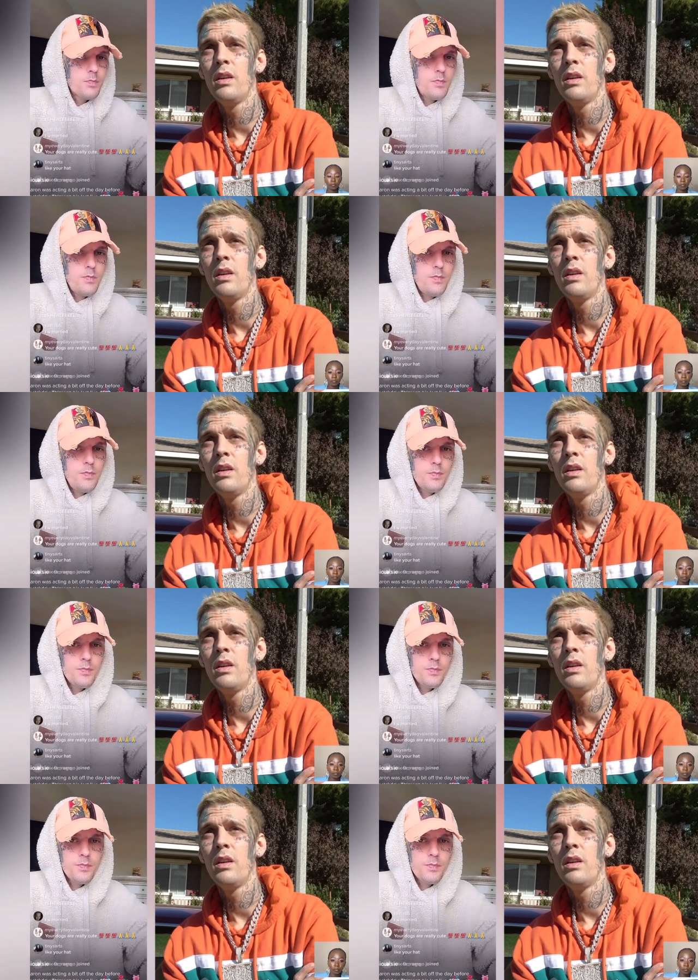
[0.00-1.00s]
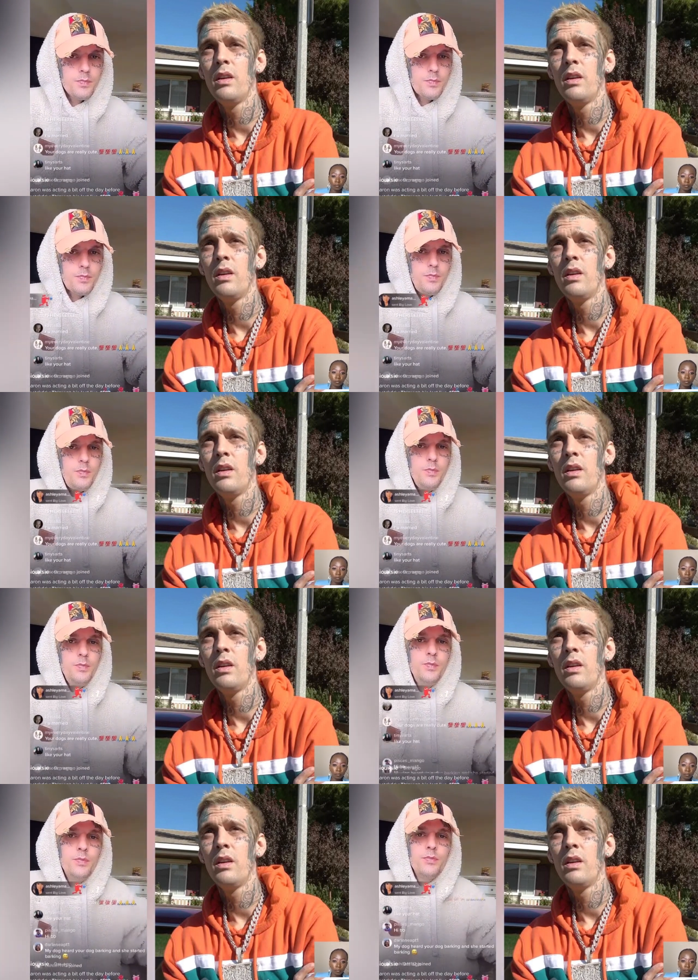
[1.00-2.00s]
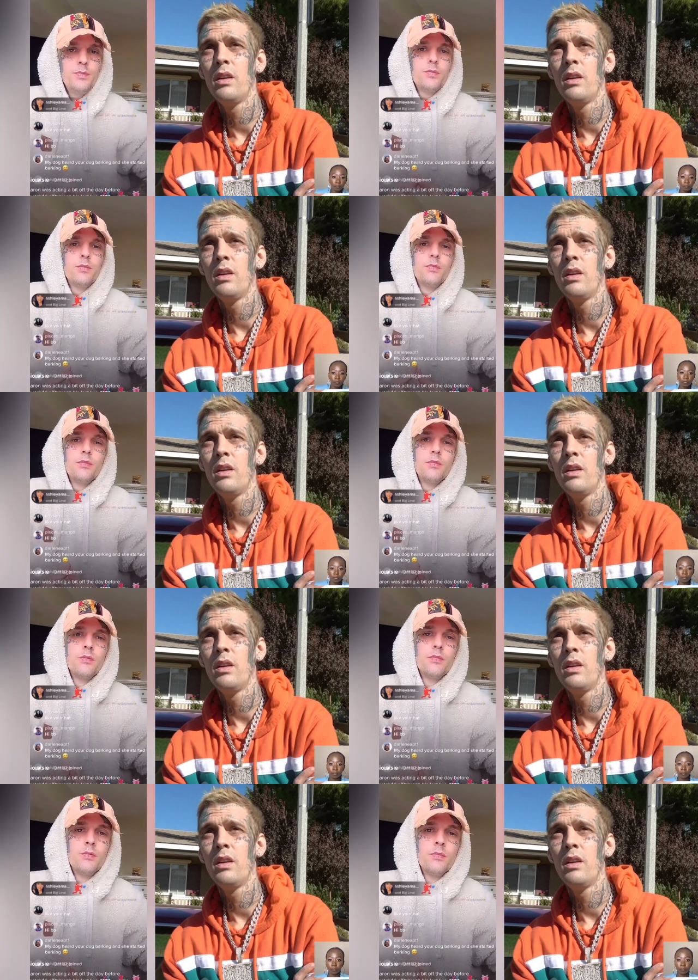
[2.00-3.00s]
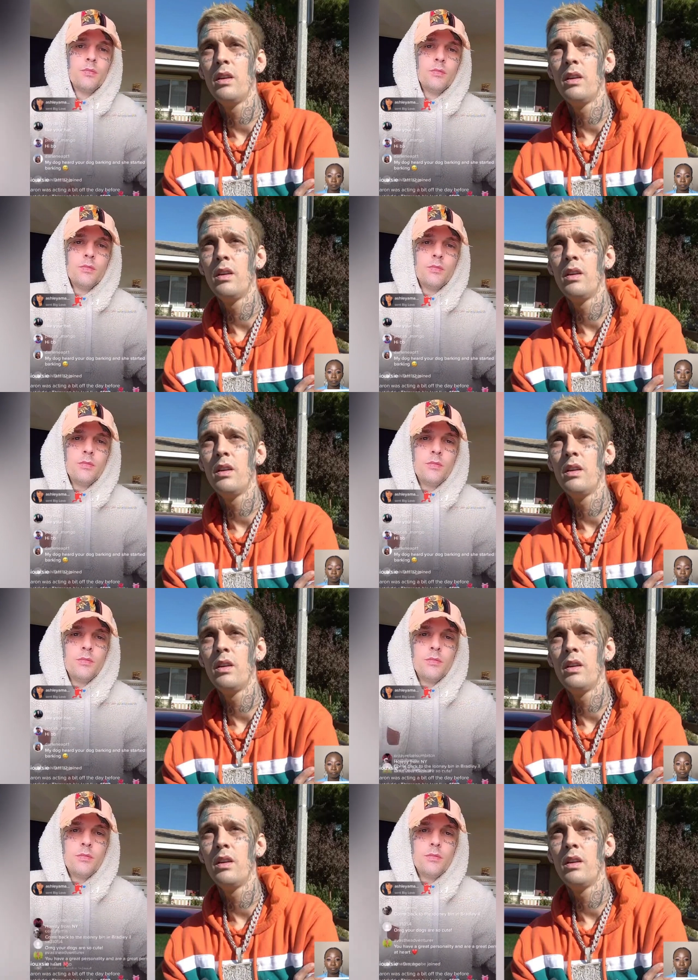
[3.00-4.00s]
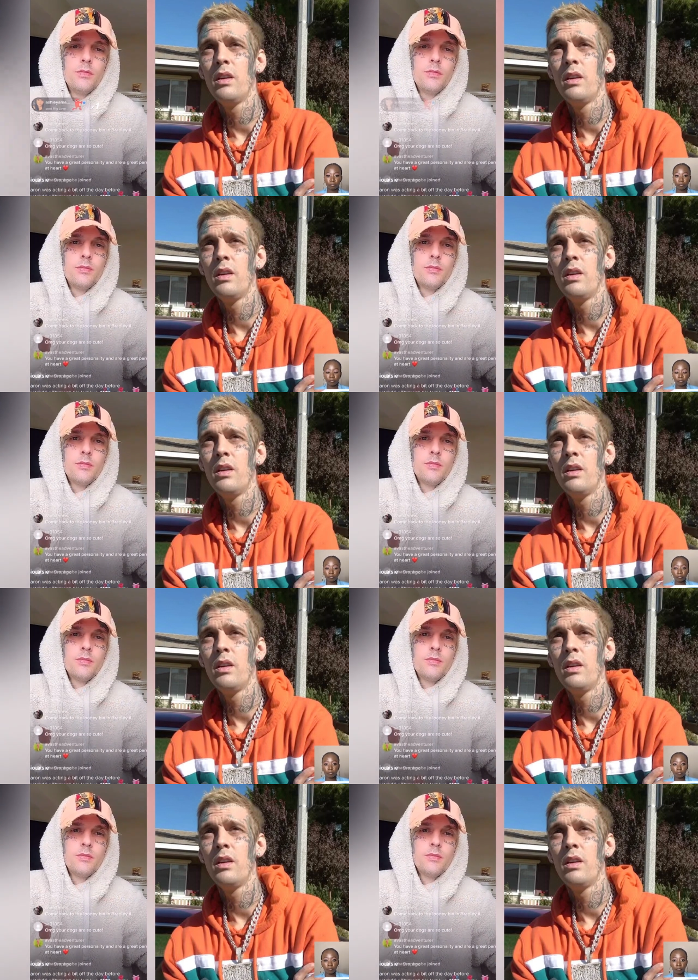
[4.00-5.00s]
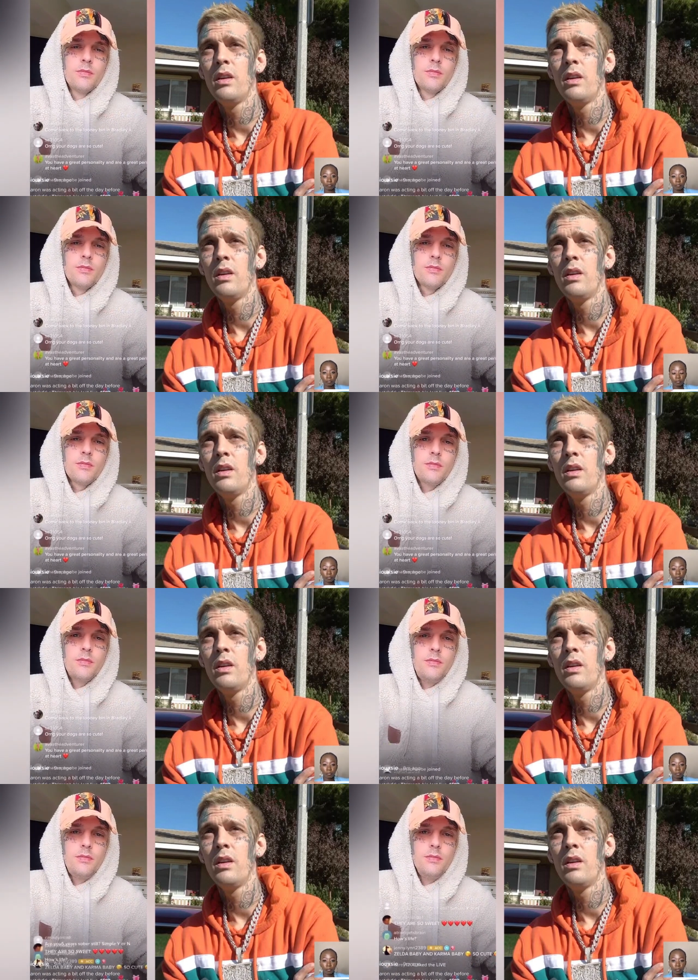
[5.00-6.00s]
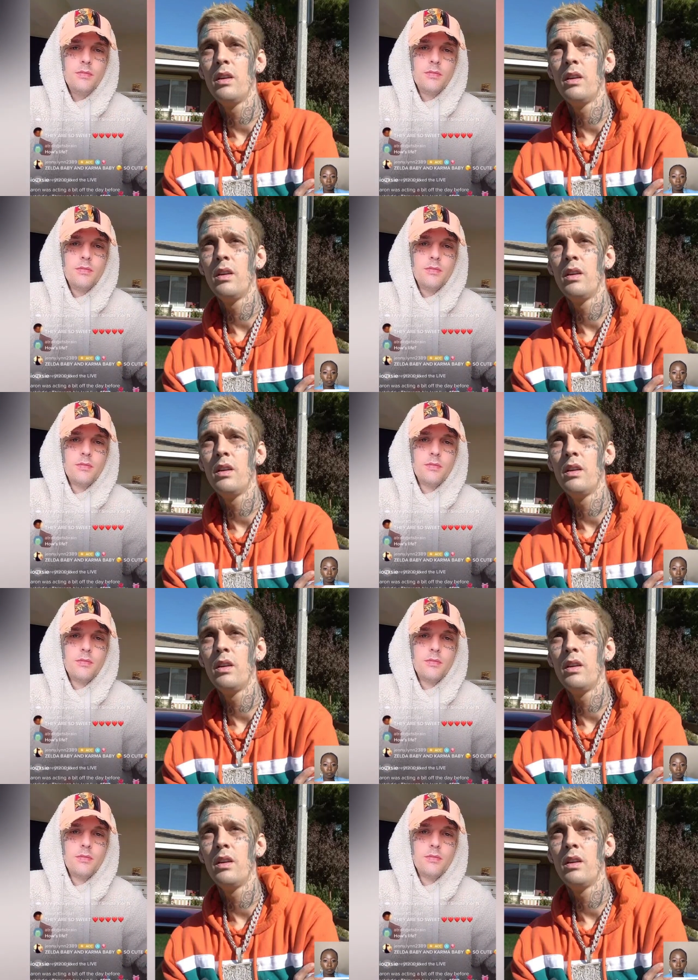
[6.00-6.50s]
(silence)